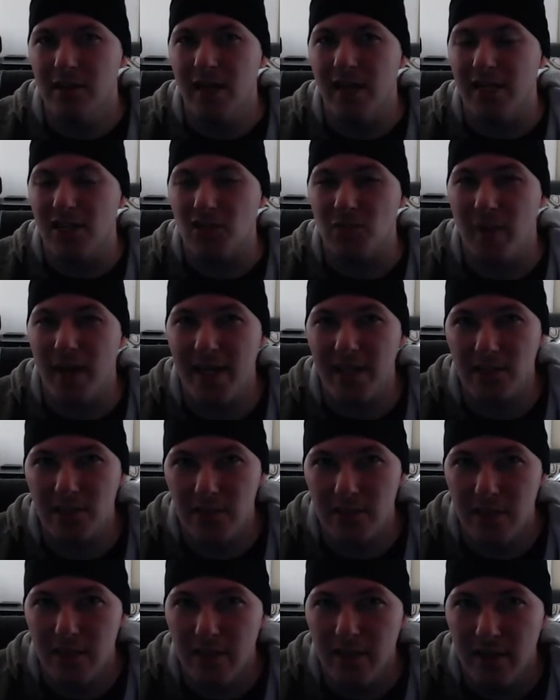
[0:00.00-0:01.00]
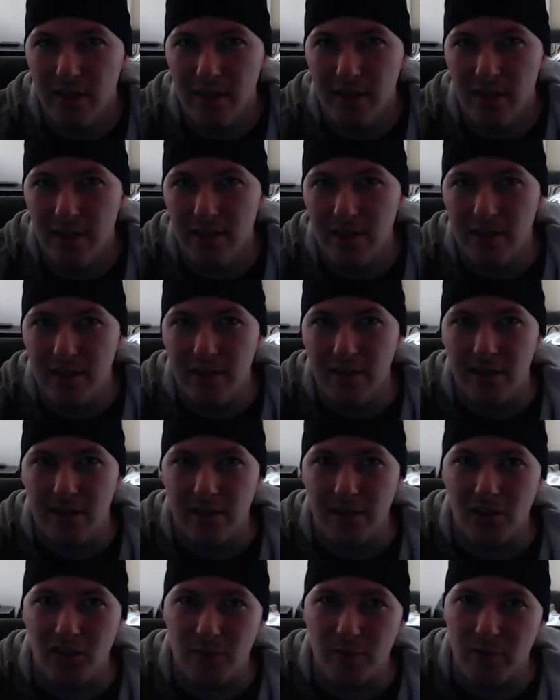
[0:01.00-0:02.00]
And in space,
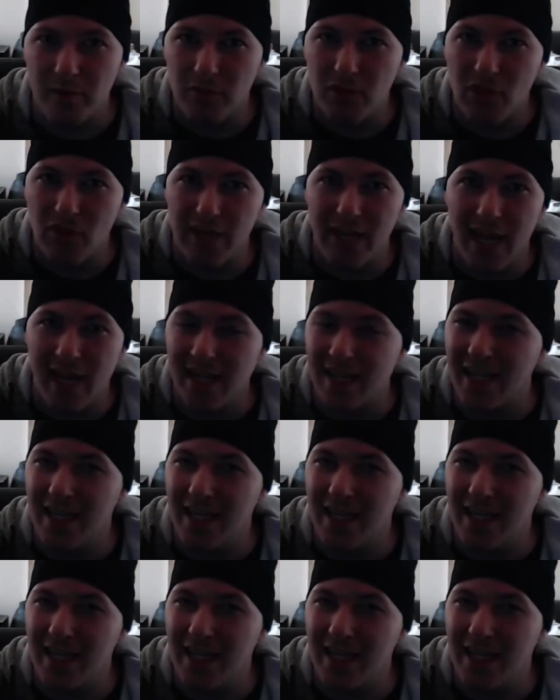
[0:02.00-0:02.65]
this is pretty much all you got.